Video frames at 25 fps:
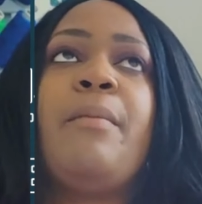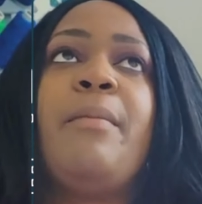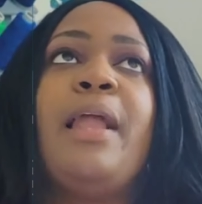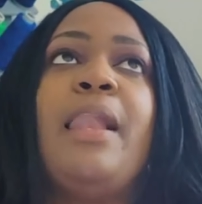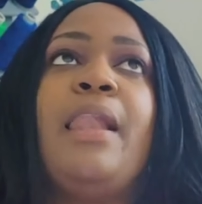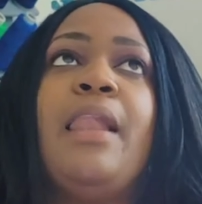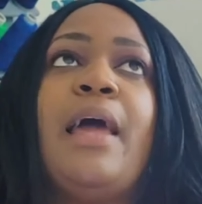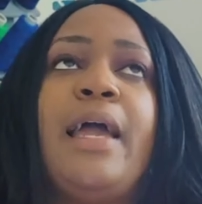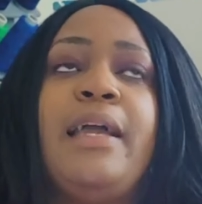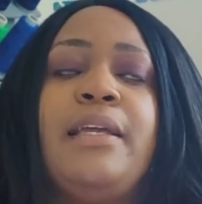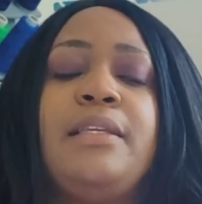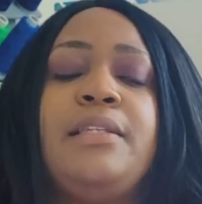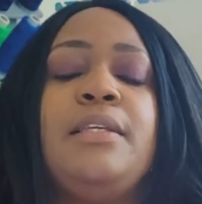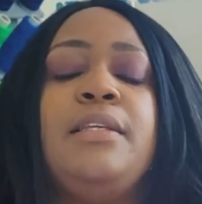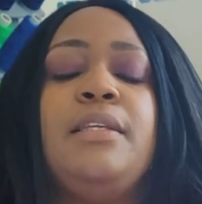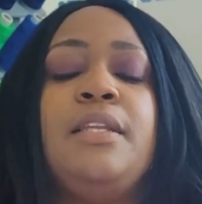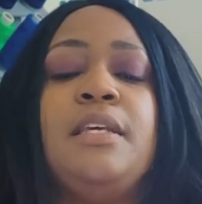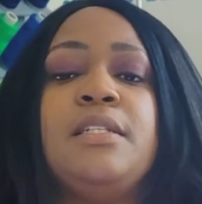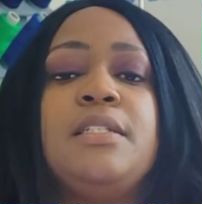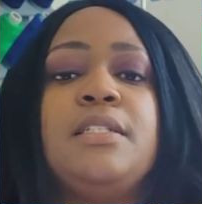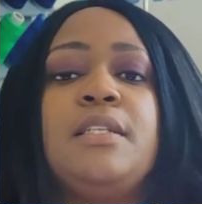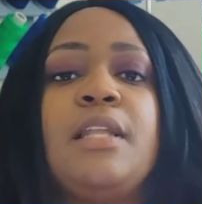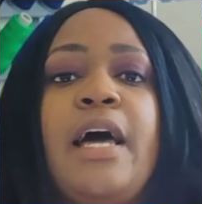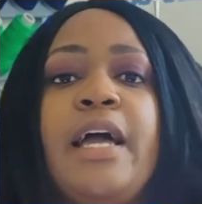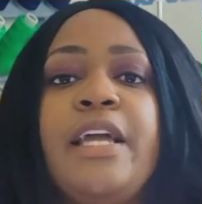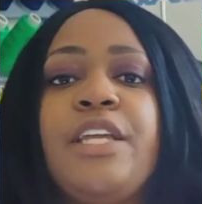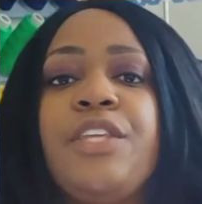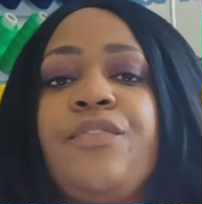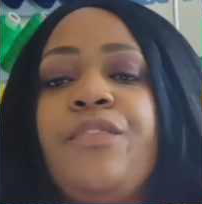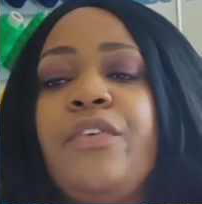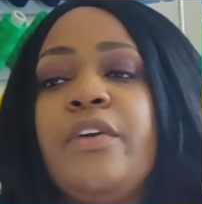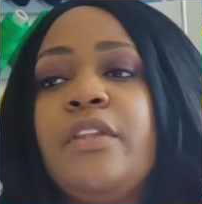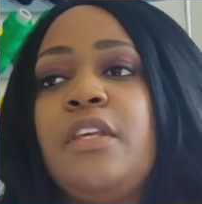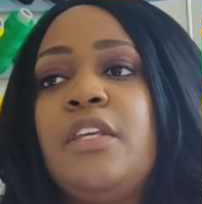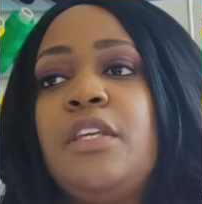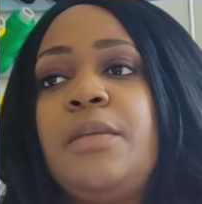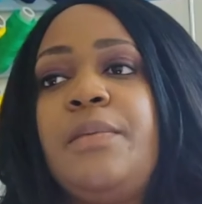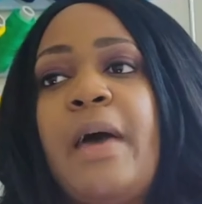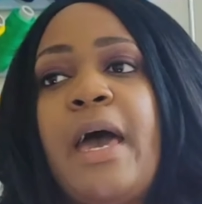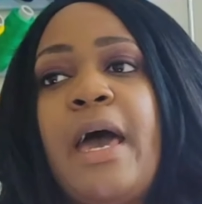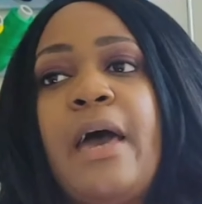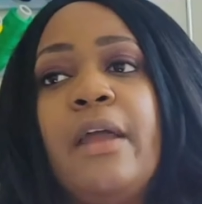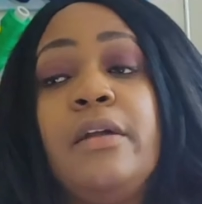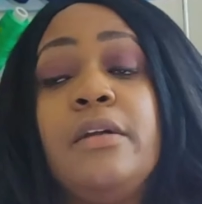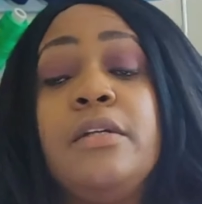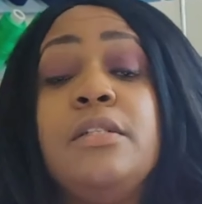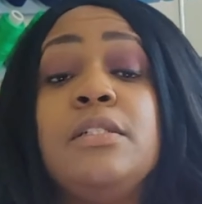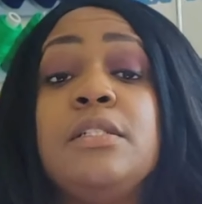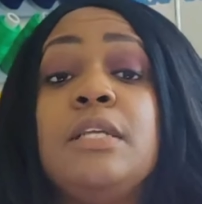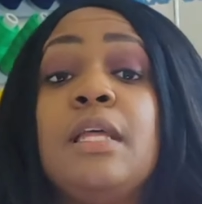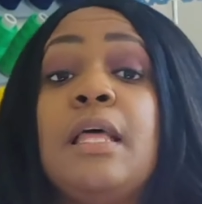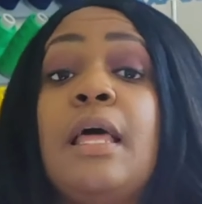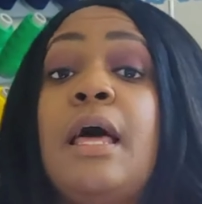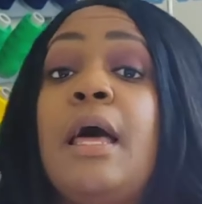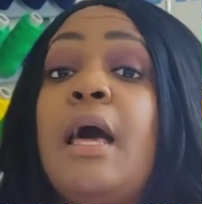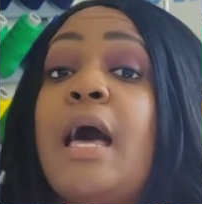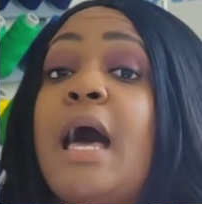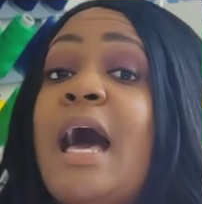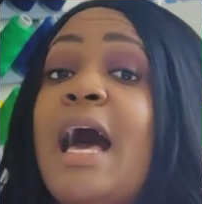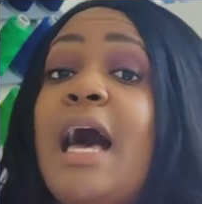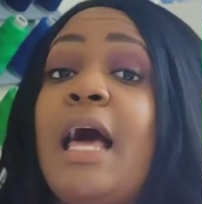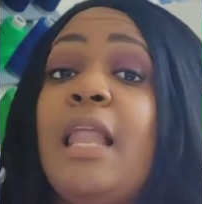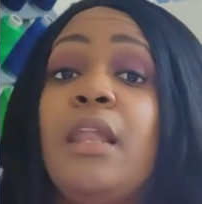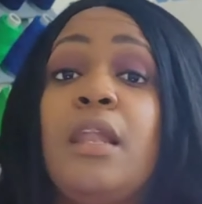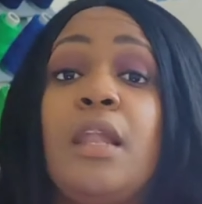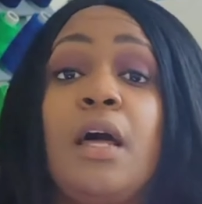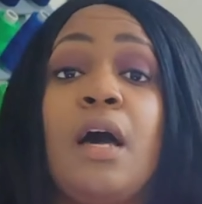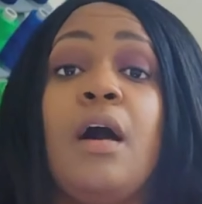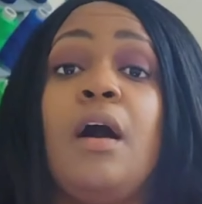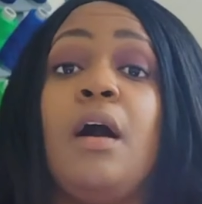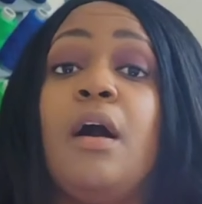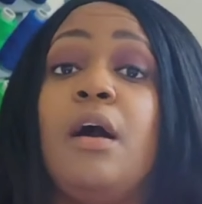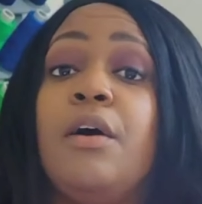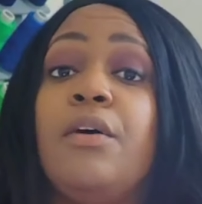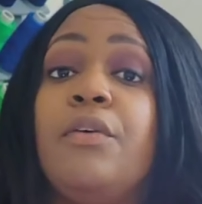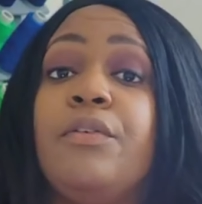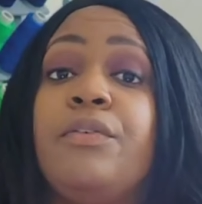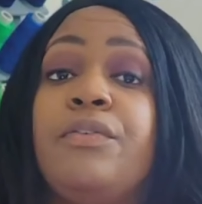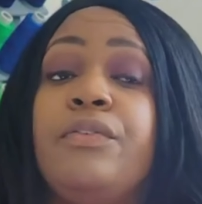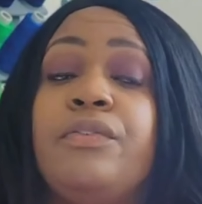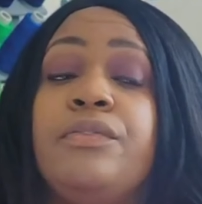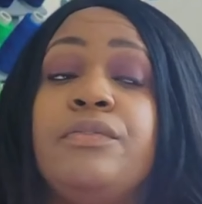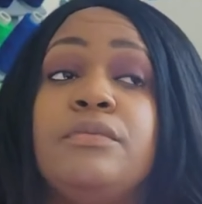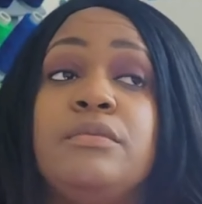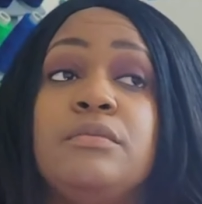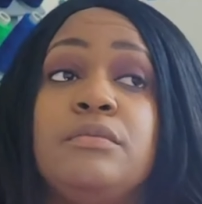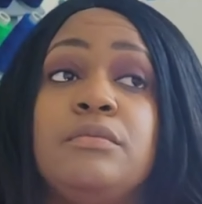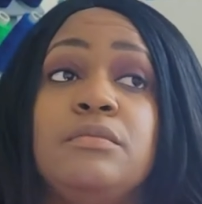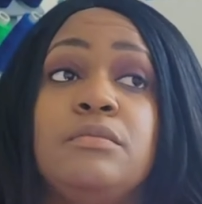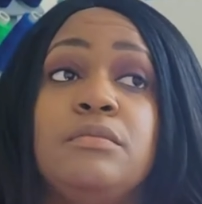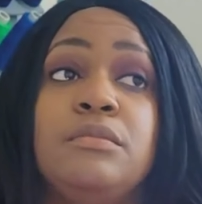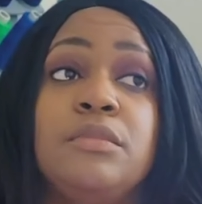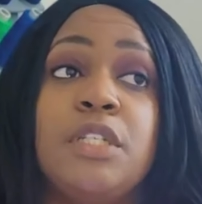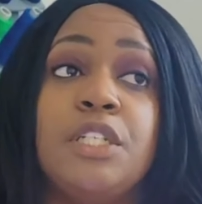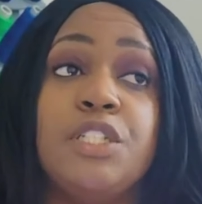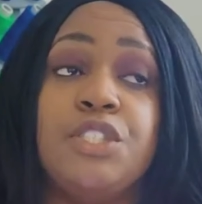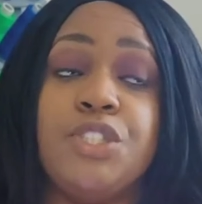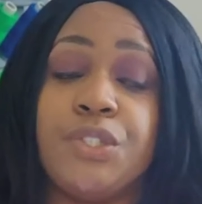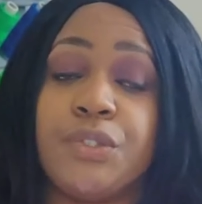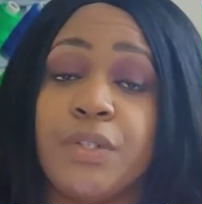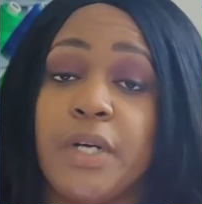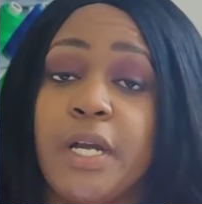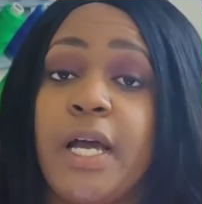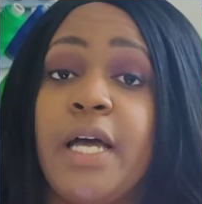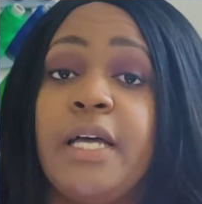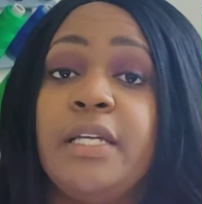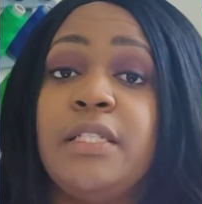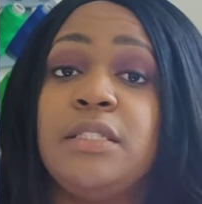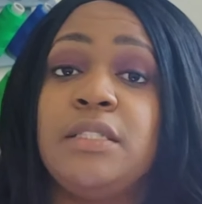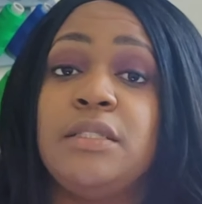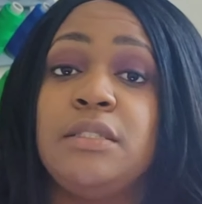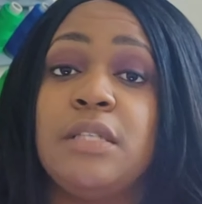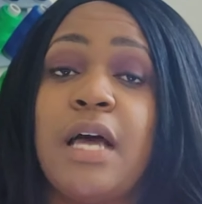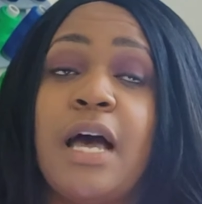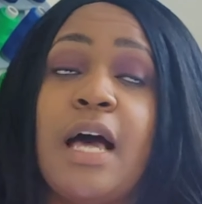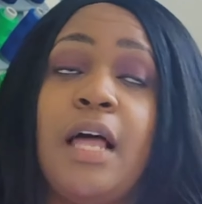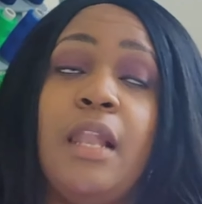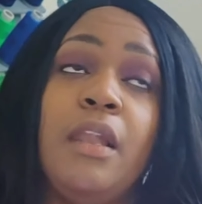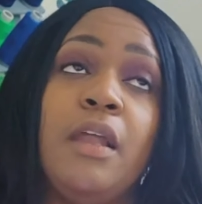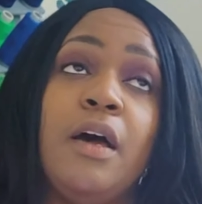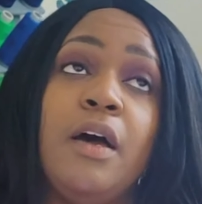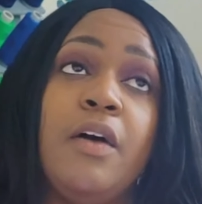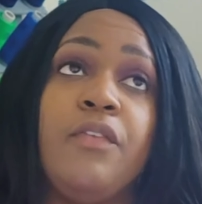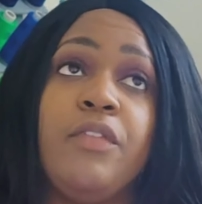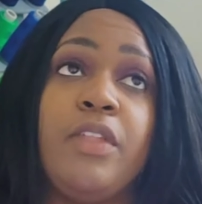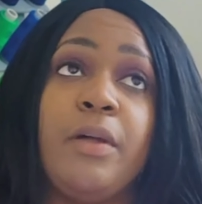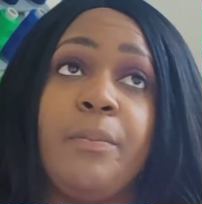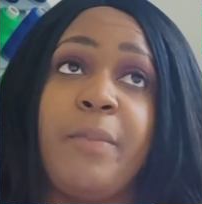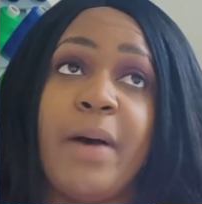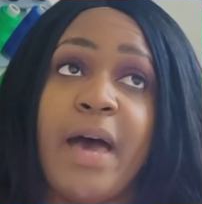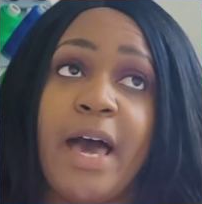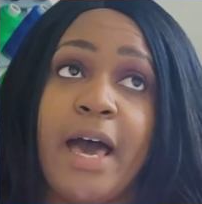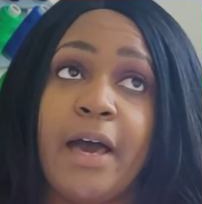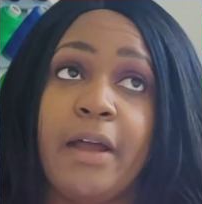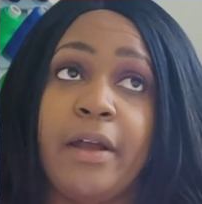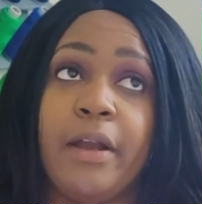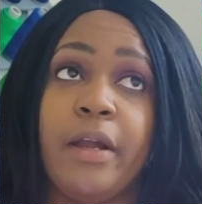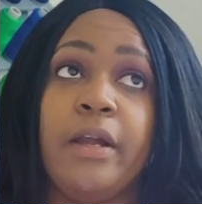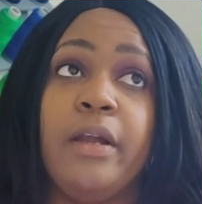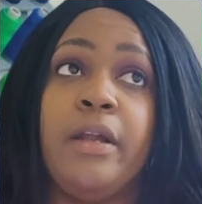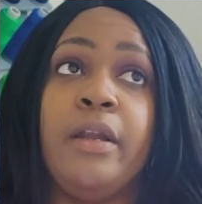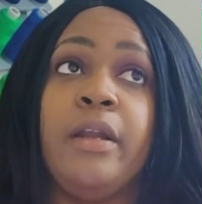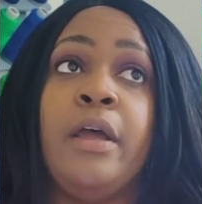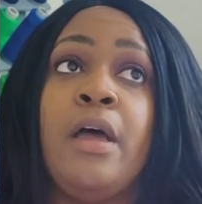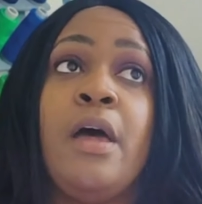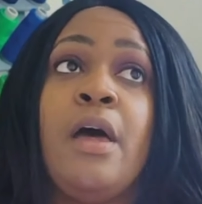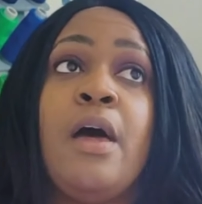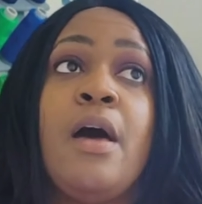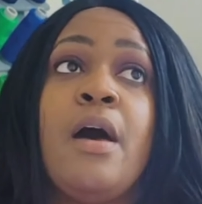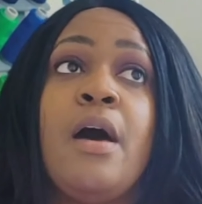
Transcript: my likes and dislikes for this pattern. I love the dress. I love the pattern.